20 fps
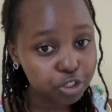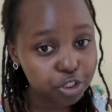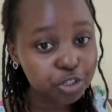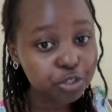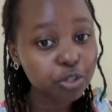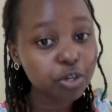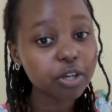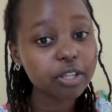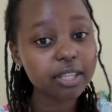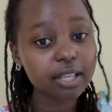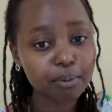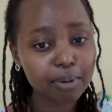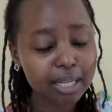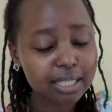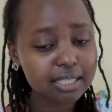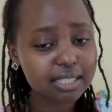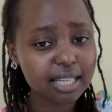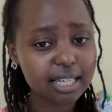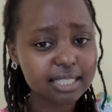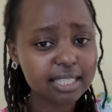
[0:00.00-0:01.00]
sure, the
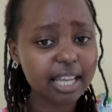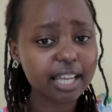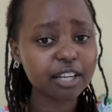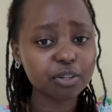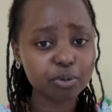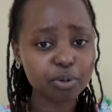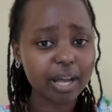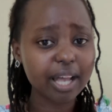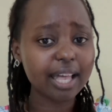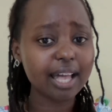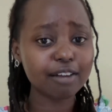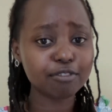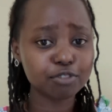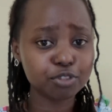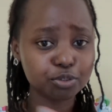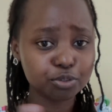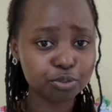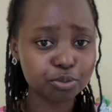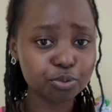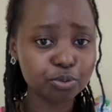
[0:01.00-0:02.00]
ones that I know I have
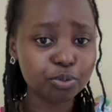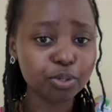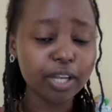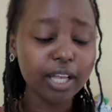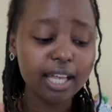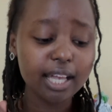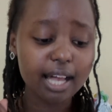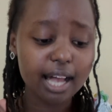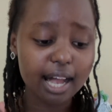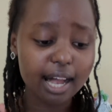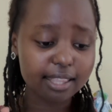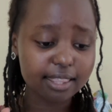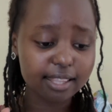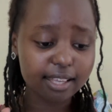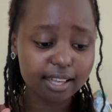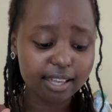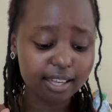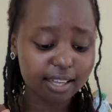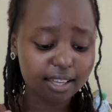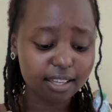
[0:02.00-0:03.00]
to do are
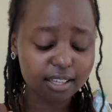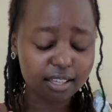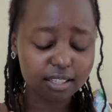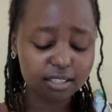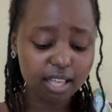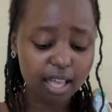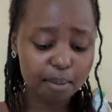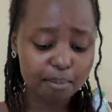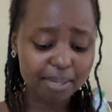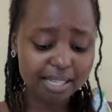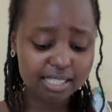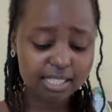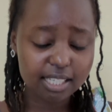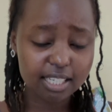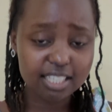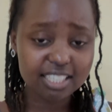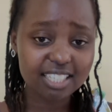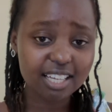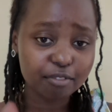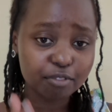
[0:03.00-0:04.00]
the embassy
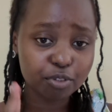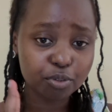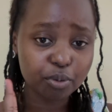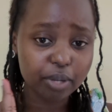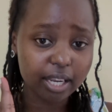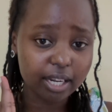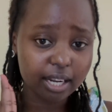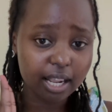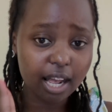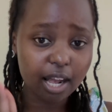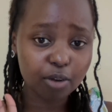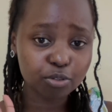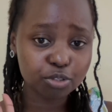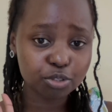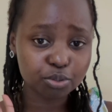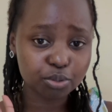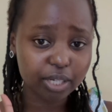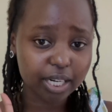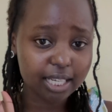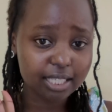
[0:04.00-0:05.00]
interview and how
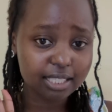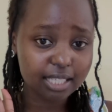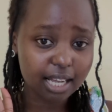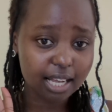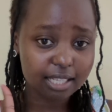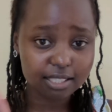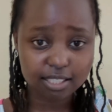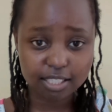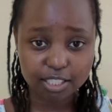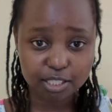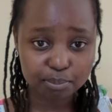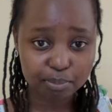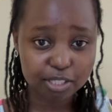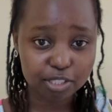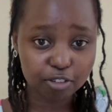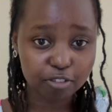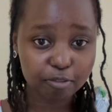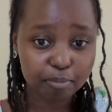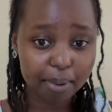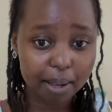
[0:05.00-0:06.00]
to write a statement
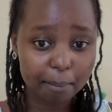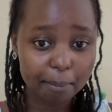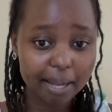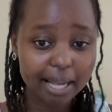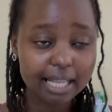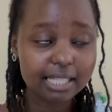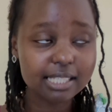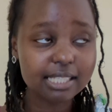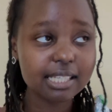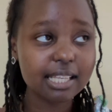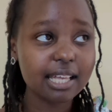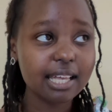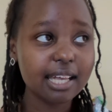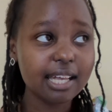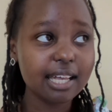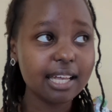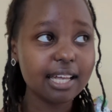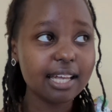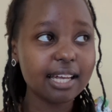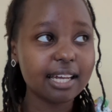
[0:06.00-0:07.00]
of purpose.
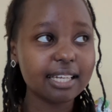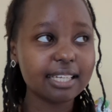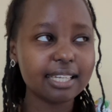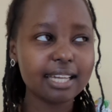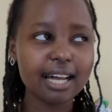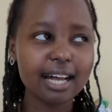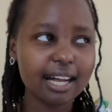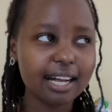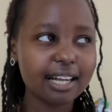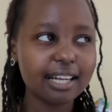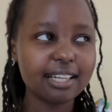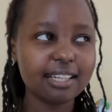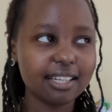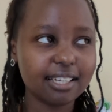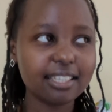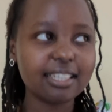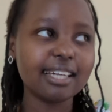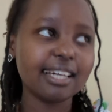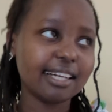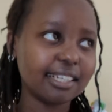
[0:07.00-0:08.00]
Yeah.
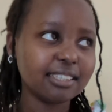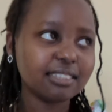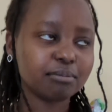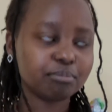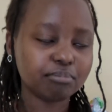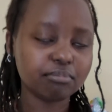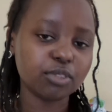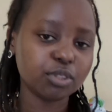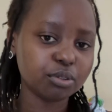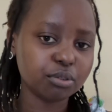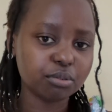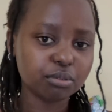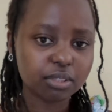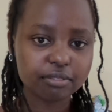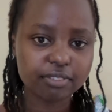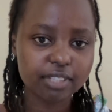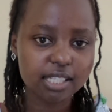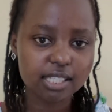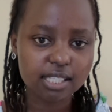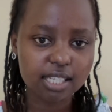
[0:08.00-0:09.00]
So
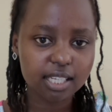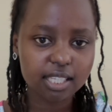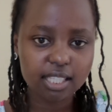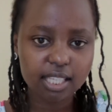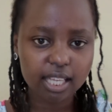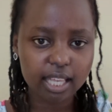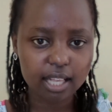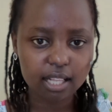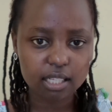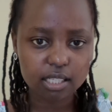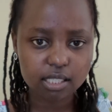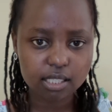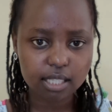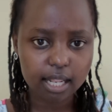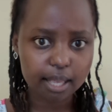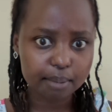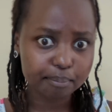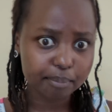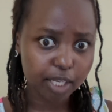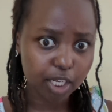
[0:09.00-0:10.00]
if there's anything else,
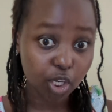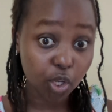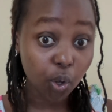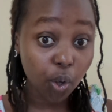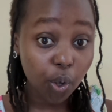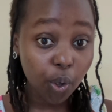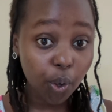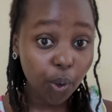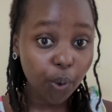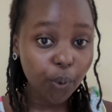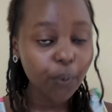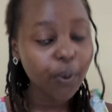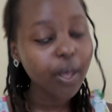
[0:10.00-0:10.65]
let me know.